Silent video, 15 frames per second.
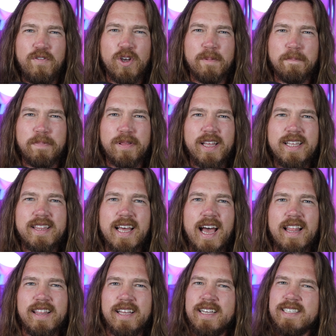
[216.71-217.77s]
you complete
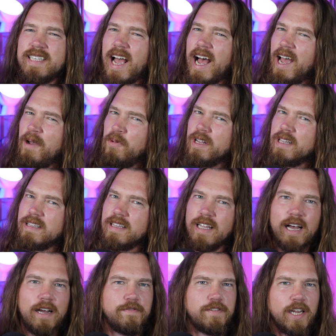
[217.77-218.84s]
that list, I would
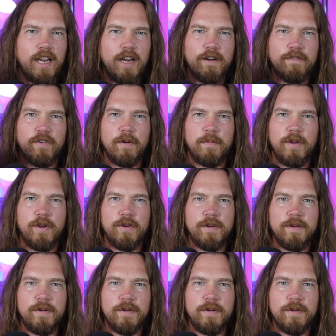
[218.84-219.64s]
love to hear from you.